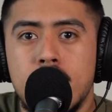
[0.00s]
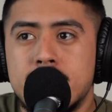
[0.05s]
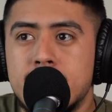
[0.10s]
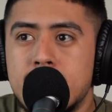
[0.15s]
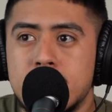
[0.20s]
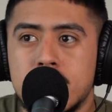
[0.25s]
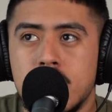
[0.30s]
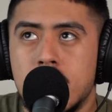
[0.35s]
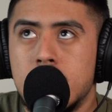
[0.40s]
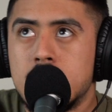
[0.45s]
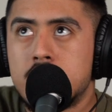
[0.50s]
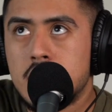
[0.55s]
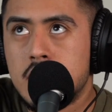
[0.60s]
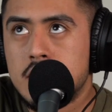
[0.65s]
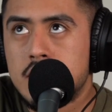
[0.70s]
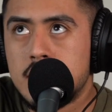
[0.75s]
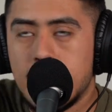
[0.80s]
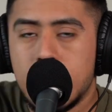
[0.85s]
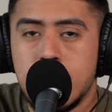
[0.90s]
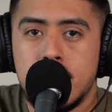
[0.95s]
Let's say
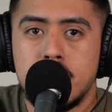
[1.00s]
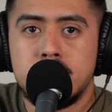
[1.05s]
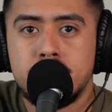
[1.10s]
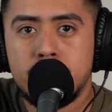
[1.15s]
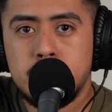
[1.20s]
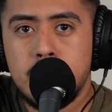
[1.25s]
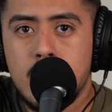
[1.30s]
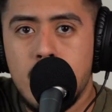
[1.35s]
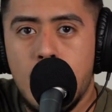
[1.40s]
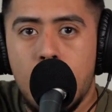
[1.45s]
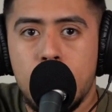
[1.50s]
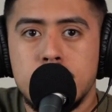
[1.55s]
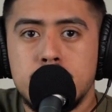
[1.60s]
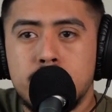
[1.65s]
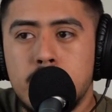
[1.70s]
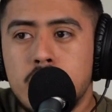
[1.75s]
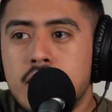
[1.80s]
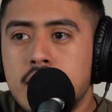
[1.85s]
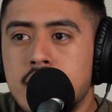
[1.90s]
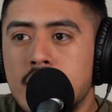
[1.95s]
it's like a big office
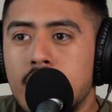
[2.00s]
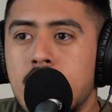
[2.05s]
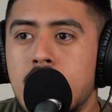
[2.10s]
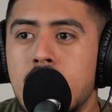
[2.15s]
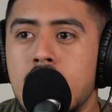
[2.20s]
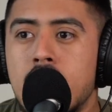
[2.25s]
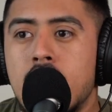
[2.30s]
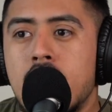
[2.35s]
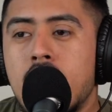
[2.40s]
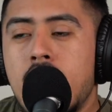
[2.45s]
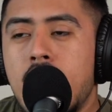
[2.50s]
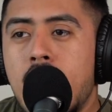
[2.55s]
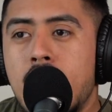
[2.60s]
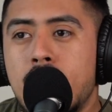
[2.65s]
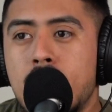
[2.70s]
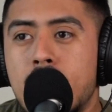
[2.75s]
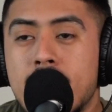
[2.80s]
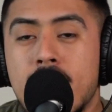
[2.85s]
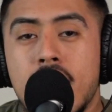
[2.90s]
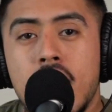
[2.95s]
building, and
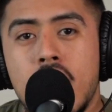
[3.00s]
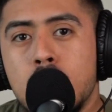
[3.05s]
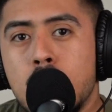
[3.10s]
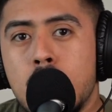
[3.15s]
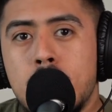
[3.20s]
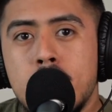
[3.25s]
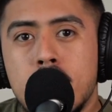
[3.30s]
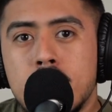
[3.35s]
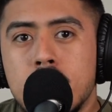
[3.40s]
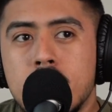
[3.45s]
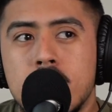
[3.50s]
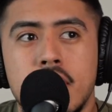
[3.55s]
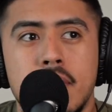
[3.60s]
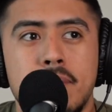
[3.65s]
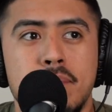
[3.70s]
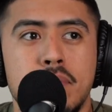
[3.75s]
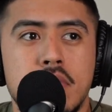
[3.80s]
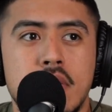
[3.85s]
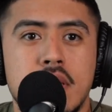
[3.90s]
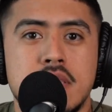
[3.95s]
they're like, yeah, we'll be on the
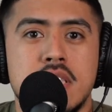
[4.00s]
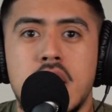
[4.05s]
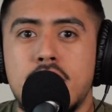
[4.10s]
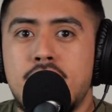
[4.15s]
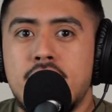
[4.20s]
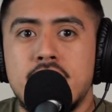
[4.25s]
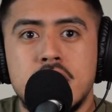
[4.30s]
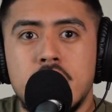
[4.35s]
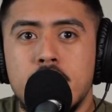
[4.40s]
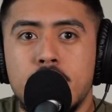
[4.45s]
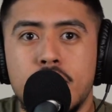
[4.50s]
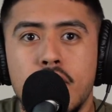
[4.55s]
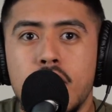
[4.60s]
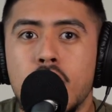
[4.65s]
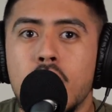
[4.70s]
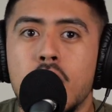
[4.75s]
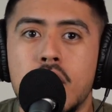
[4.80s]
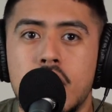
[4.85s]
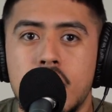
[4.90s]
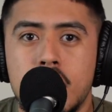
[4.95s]
17th
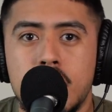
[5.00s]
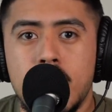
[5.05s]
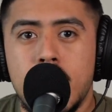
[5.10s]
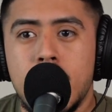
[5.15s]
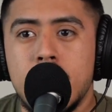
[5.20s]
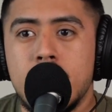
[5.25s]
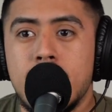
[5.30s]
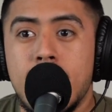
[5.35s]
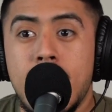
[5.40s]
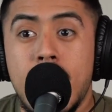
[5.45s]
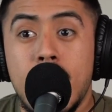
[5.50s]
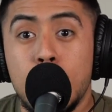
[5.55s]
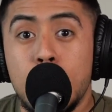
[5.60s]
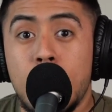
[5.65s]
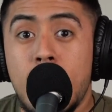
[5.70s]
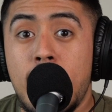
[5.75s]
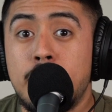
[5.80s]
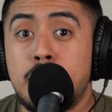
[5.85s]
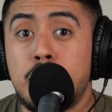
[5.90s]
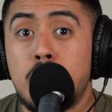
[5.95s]
floor, right? You're like, hey, do
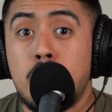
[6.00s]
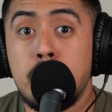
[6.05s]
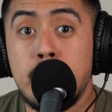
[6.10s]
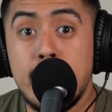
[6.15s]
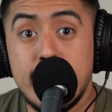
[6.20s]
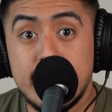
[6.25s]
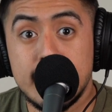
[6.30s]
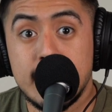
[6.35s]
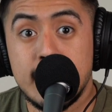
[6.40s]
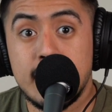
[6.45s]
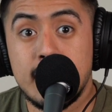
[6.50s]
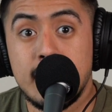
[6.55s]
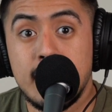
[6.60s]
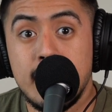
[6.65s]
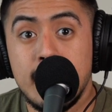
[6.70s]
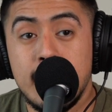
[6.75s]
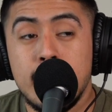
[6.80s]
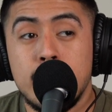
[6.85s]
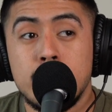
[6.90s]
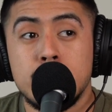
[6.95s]
I have permission
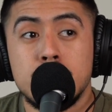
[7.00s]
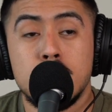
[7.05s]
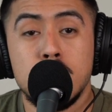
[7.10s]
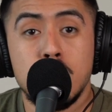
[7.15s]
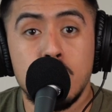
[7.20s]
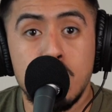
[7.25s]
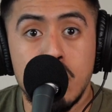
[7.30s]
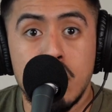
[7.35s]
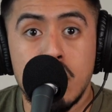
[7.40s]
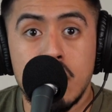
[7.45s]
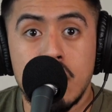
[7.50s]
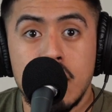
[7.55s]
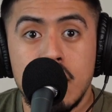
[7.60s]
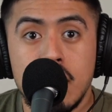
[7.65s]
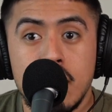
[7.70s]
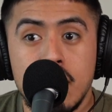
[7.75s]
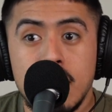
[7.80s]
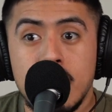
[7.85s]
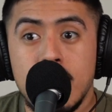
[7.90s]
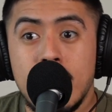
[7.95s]
to work
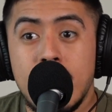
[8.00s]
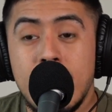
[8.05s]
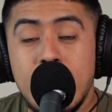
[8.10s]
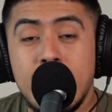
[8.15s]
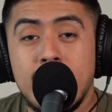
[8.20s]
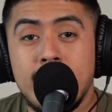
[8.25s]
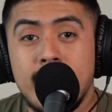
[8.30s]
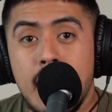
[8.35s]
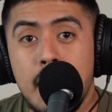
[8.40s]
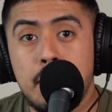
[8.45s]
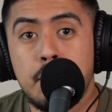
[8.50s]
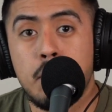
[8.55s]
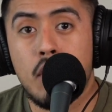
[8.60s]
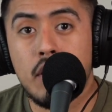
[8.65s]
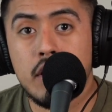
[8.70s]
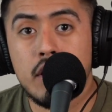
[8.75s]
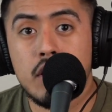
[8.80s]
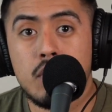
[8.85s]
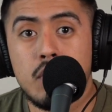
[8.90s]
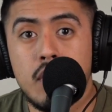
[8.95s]
in that
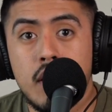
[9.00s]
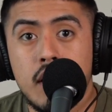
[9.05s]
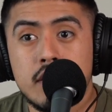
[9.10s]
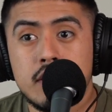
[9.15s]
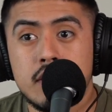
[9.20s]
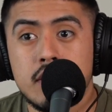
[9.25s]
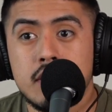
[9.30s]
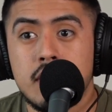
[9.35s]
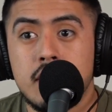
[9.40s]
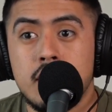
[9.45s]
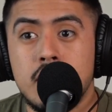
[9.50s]
parking garage?